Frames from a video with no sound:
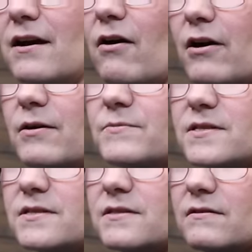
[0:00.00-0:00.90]

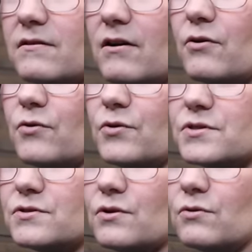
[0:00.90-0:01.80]
arms are
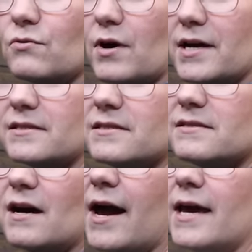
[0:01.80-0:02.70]
also quite
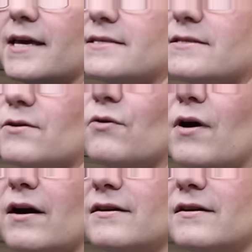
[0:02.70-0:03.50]
tight, so